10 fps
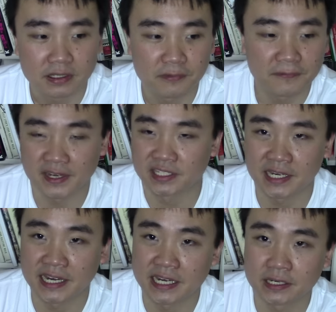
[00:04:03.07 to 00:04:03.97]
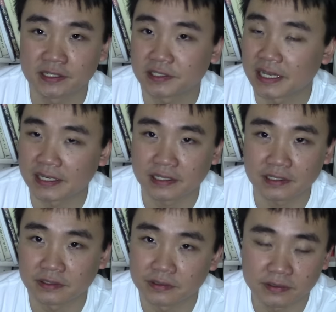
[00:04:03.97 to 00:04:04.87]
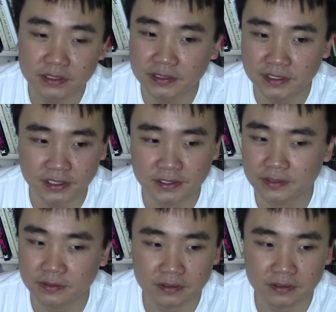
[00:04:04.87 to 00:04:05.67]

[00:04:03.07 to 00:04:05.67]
visions and just